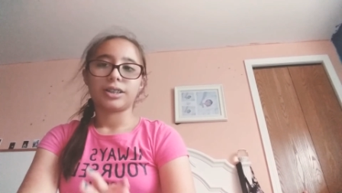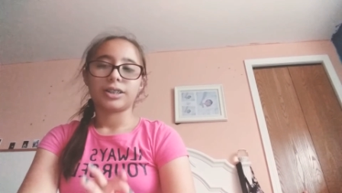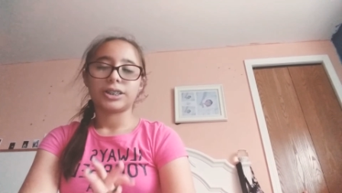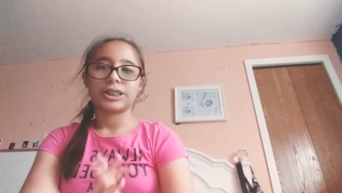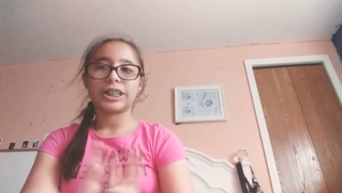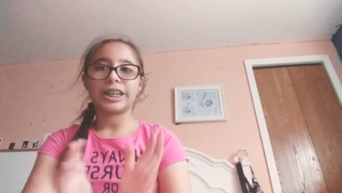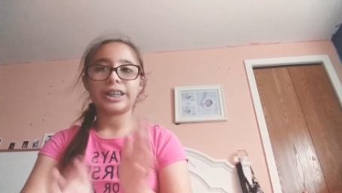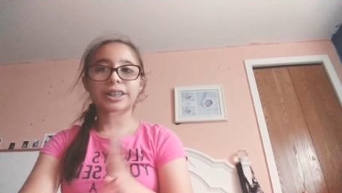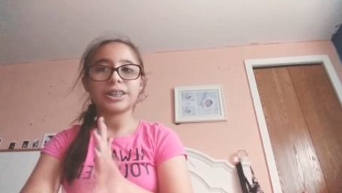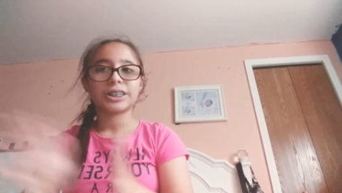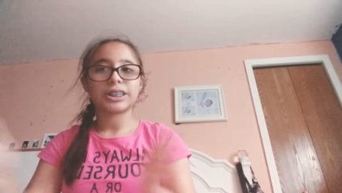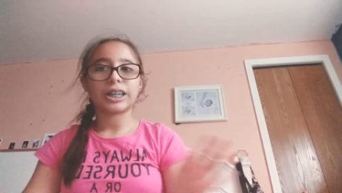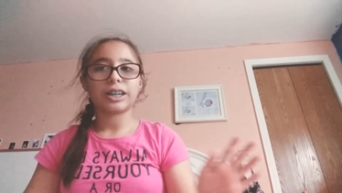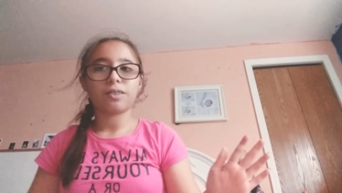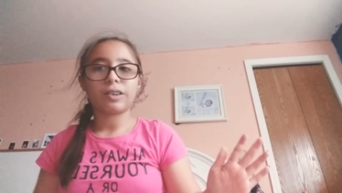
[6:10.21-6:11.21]
staying
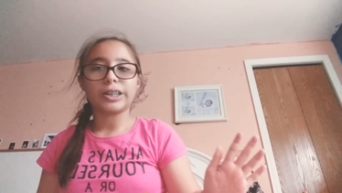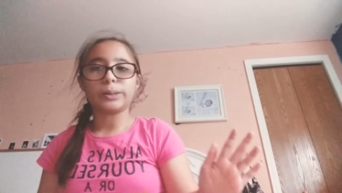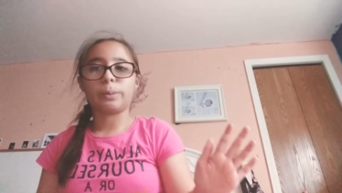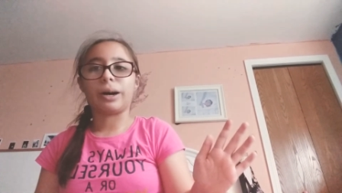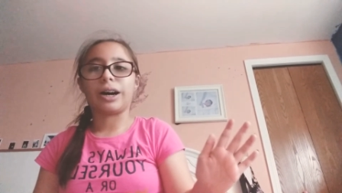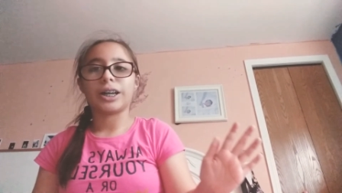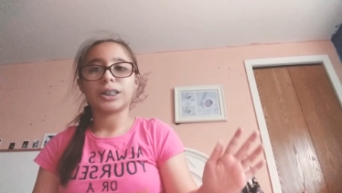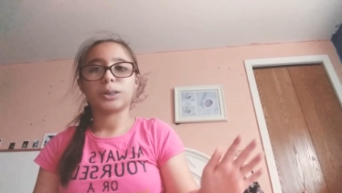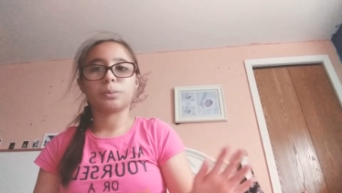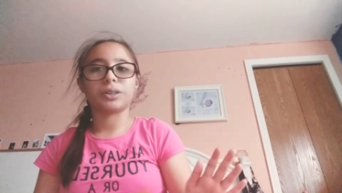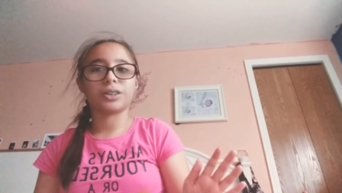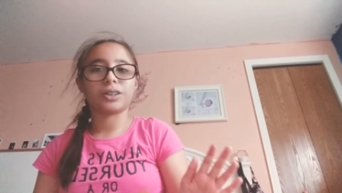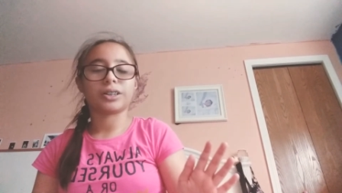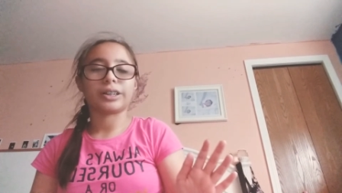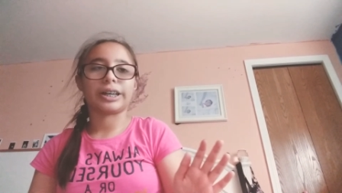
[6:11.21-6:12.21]
safe as possible.